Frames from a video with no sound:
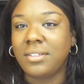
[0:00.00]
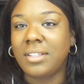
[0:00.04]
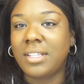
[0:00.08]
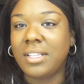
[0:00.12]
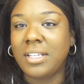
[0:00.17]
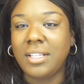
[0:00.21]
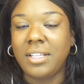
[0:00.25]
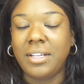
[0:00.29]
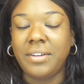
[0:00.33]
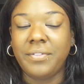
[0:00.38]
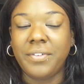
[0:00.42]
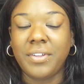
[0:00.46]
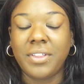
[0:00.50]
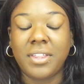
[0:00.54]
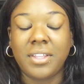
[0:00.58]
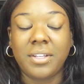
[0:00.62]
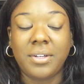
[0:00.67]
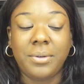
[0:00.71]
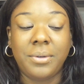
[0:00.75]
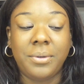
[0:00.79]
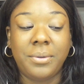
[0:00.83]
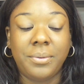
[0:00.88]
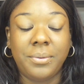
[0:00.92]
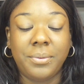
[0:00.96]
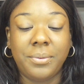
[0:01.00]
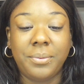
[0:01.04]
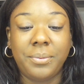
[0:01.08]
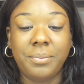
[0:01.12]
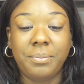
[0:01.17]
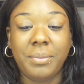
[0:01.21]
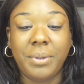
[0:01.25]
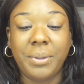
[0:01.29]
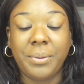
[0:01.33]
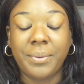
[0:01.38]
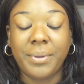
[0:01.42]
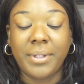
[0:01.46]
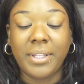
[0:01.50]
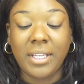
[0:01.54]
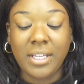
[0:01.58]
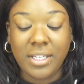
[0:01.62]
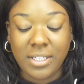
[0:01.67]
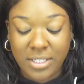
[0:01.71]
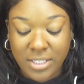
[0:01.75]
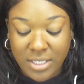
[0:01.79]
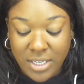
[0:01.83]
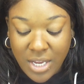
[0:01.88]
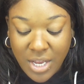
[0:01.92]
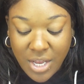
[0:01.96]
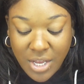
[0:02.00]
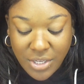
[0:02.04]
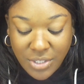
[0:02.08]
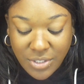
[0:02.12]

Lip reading: It'll be released.